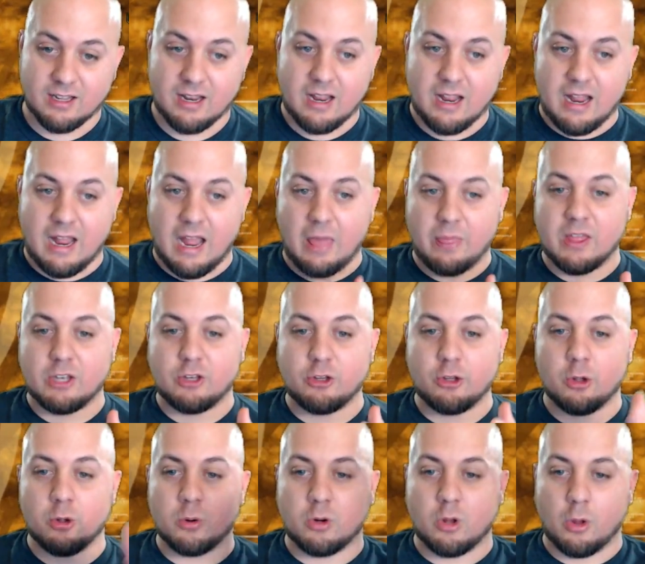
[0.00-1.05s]
and then
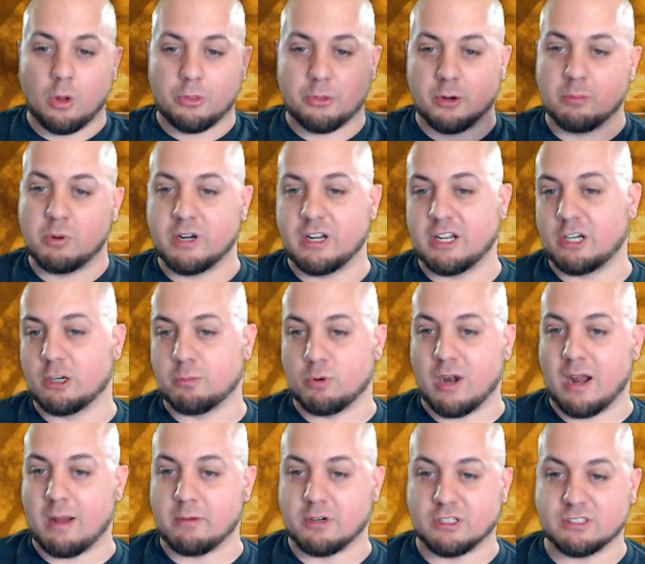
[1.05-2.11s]
you go through and put in your
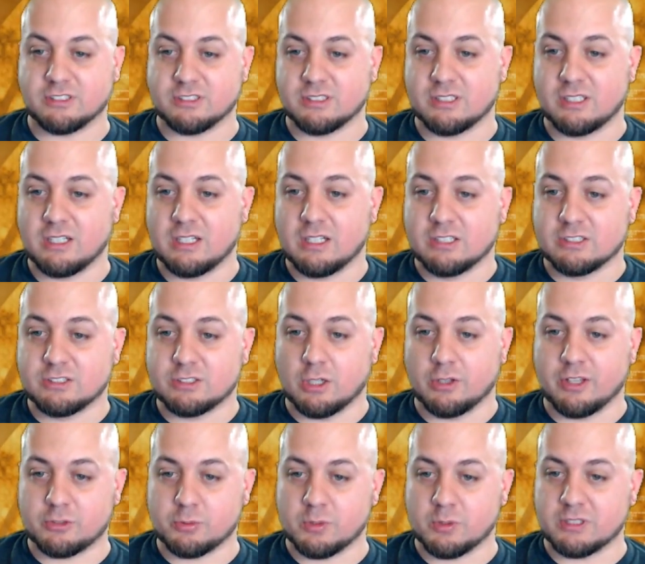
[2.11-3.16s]
parameters. So
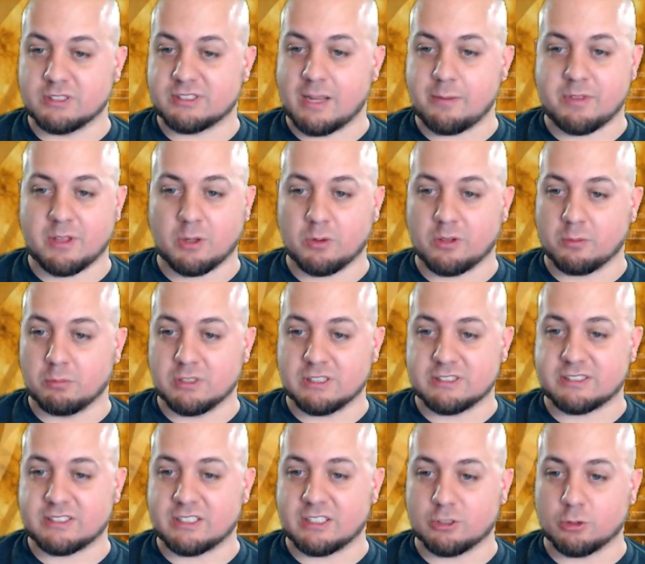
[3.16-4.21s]
this one, same thing with
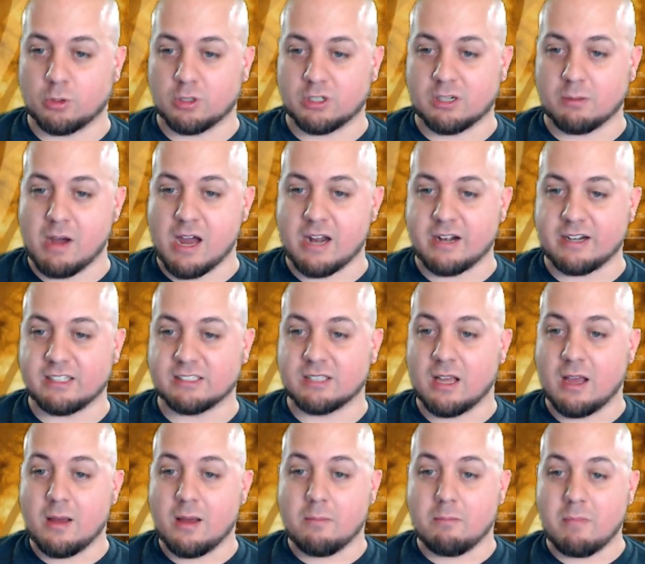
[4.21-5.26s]
implicit and ignored commodities.
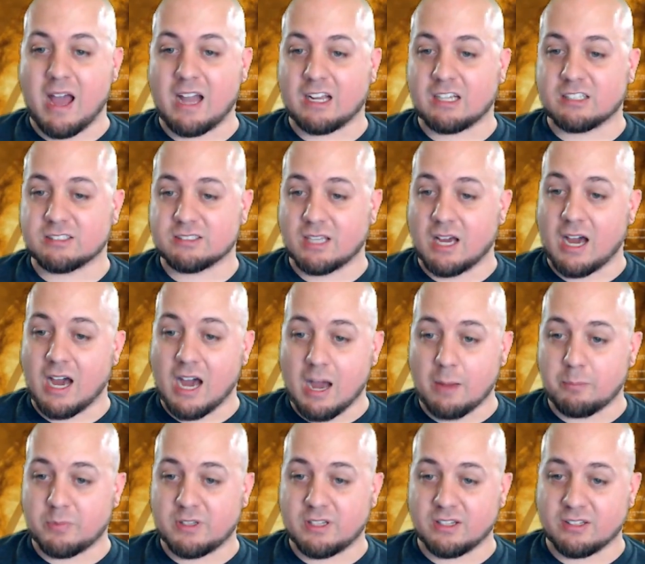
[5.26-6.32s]
Max
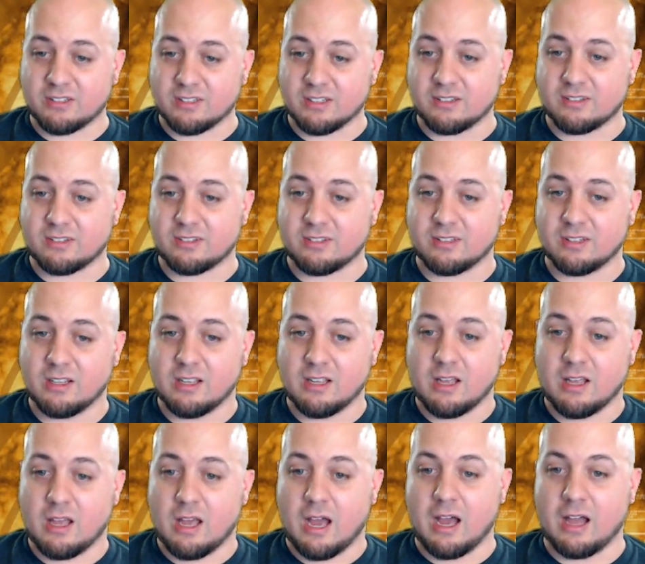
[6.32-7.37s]
hop distance.
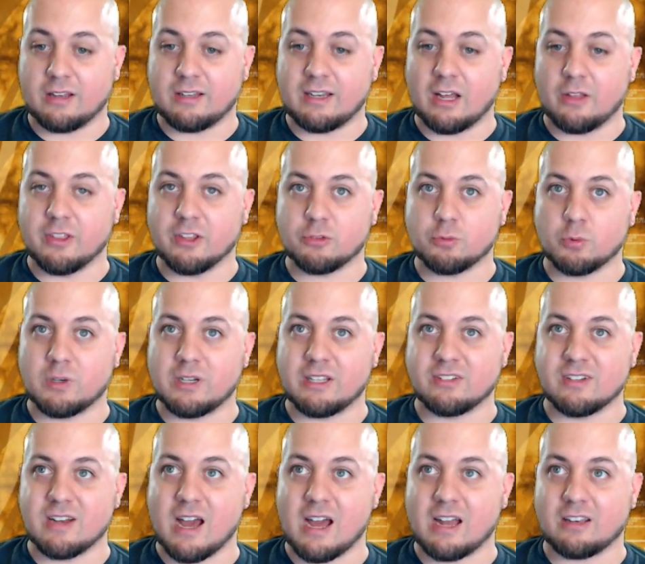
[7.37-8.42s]
Now this one is
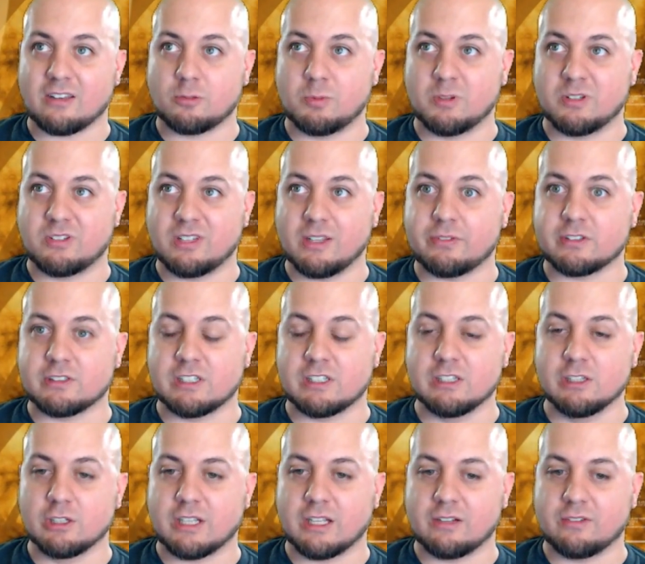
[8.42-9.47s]
not specifically
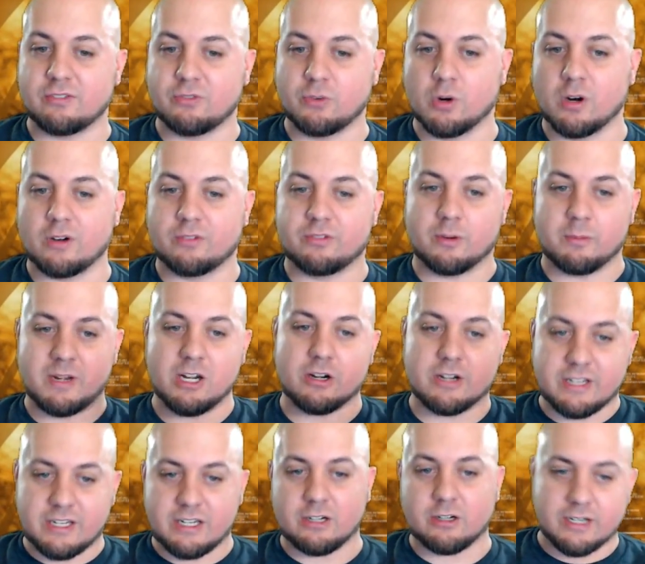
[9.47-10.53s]
looking for from here to
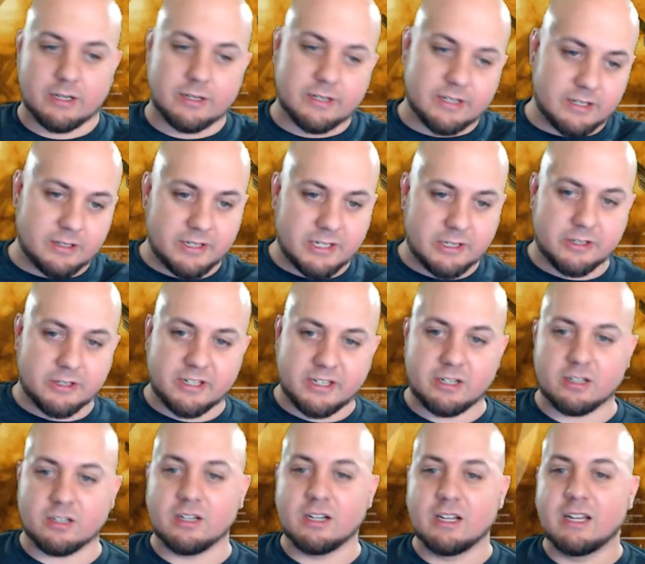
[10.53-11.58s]
here, here to here, here to
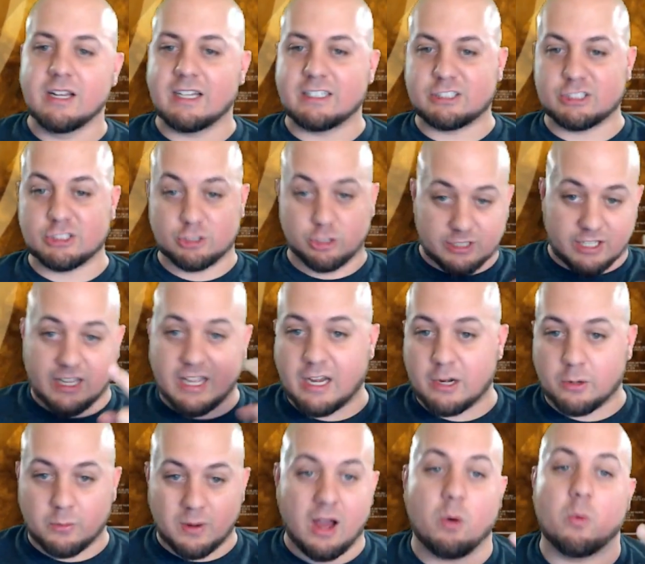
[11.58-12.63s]
here. It's just looking at a
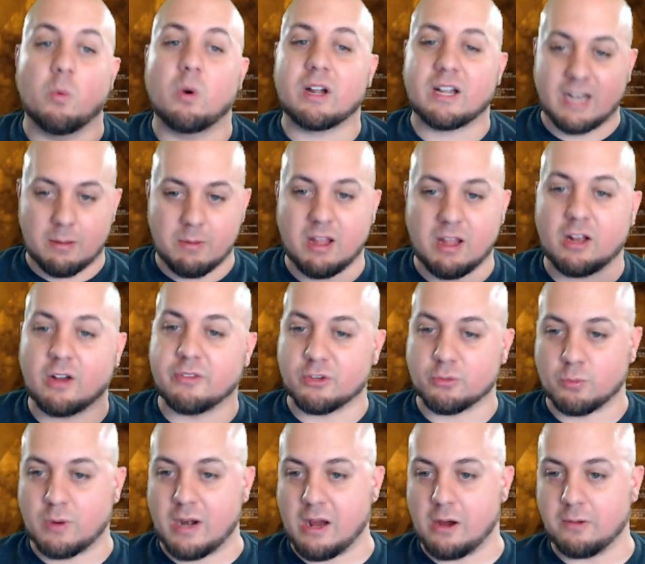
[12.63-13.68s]
route. What can I make on this
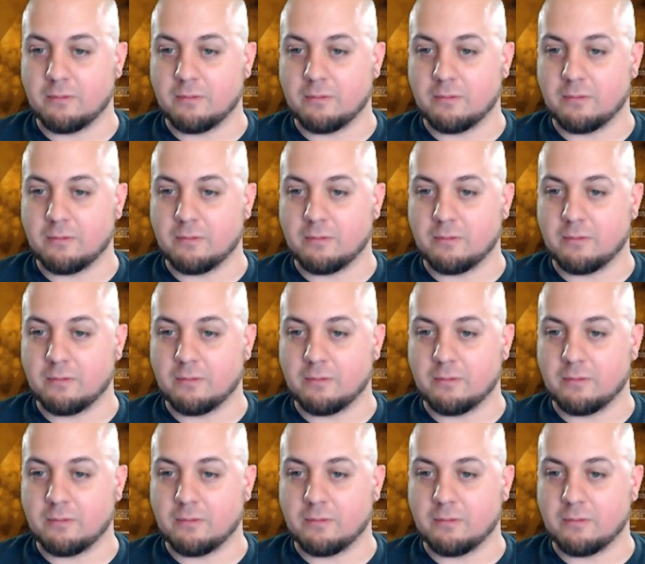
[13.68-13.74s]
route?